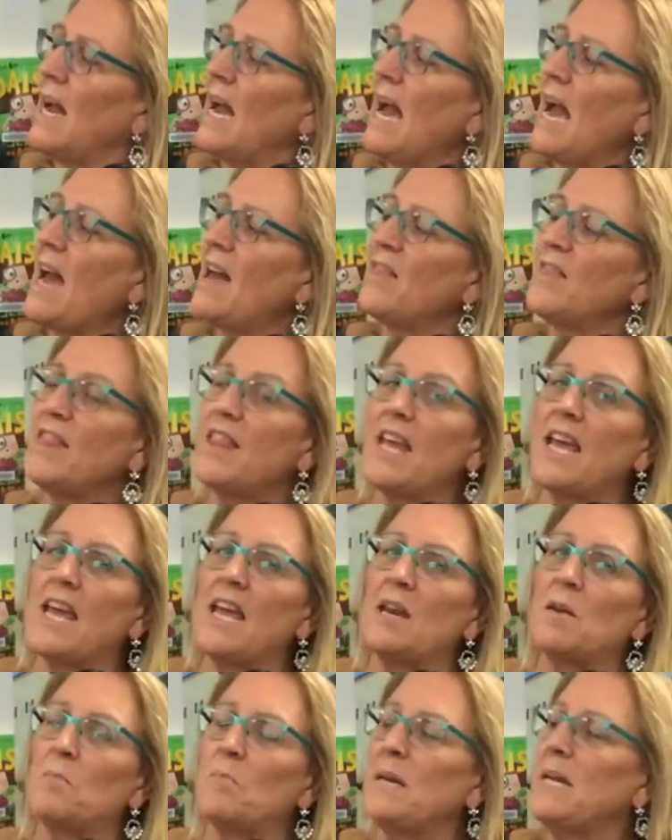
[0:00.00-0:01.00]
And
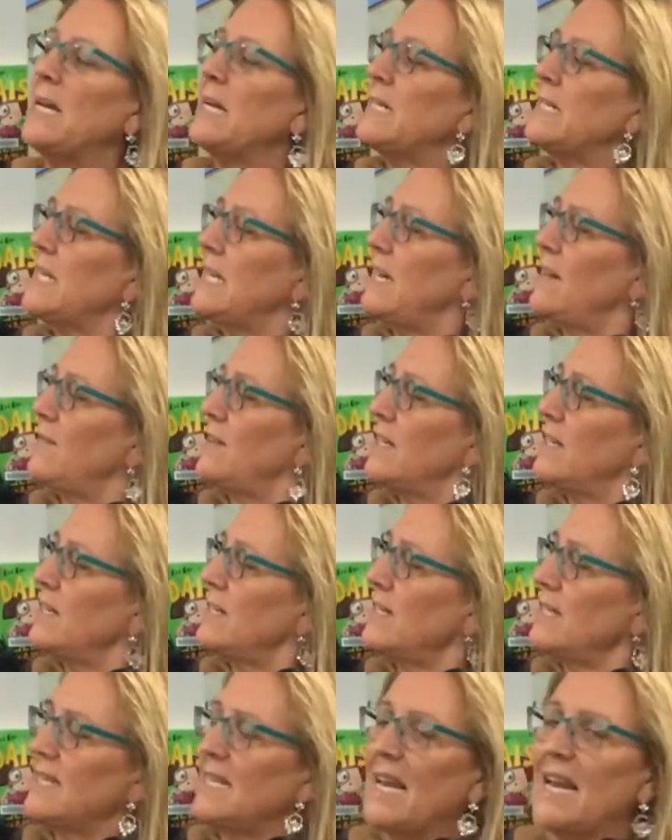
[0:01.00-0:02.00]
then, being
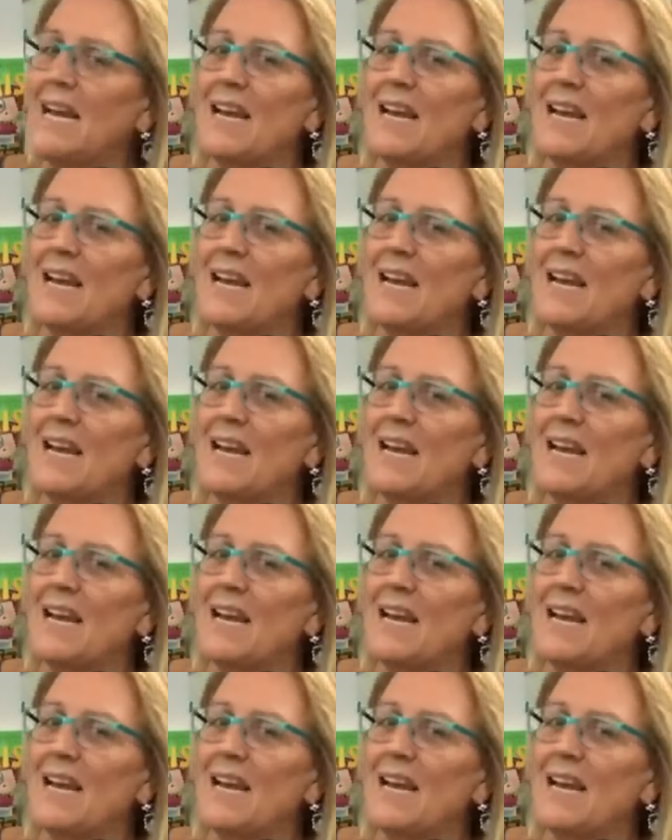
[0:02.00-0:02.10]
divas,